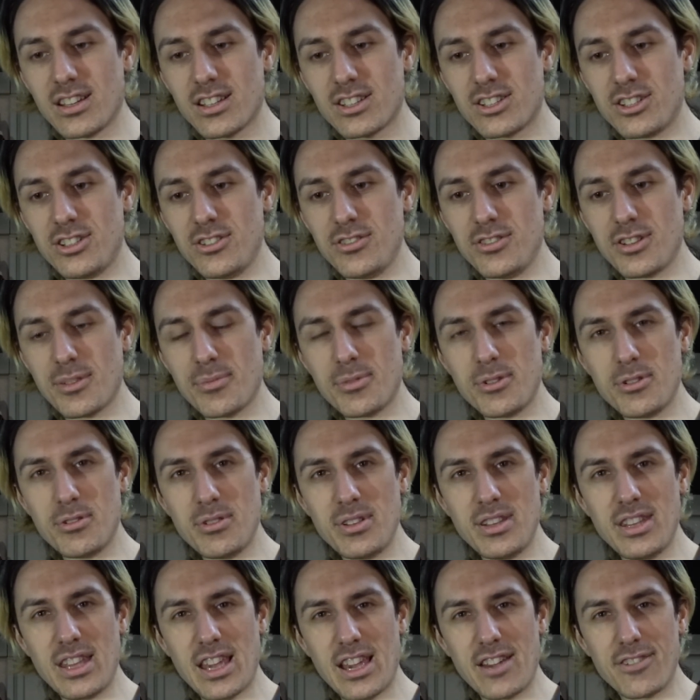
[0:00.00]

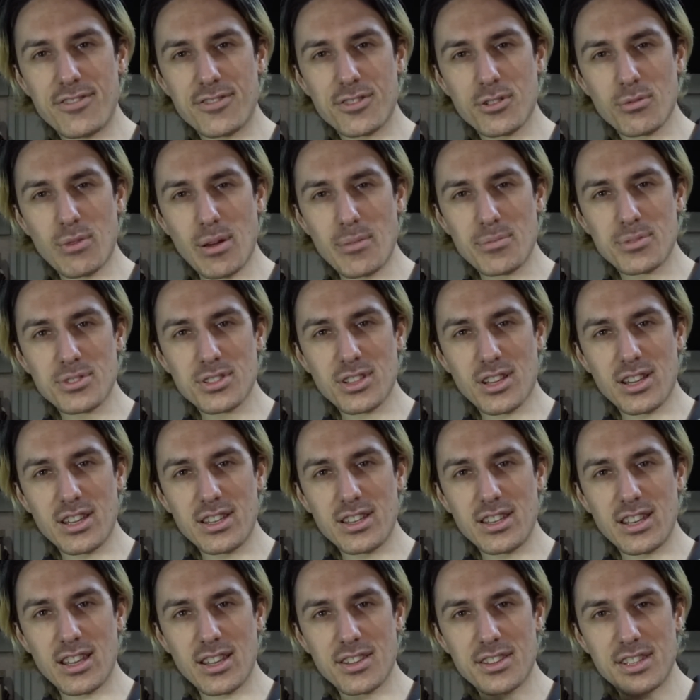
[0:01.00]
QWEF, the website,
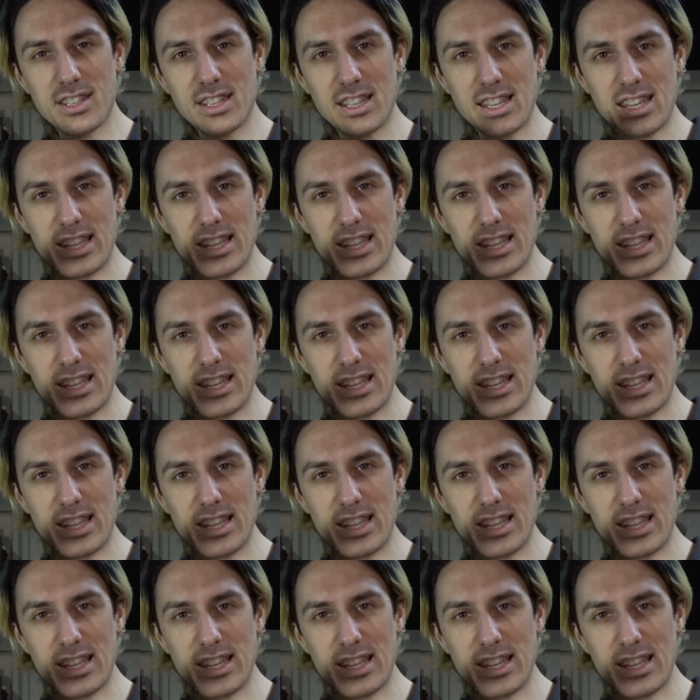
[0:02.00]
I think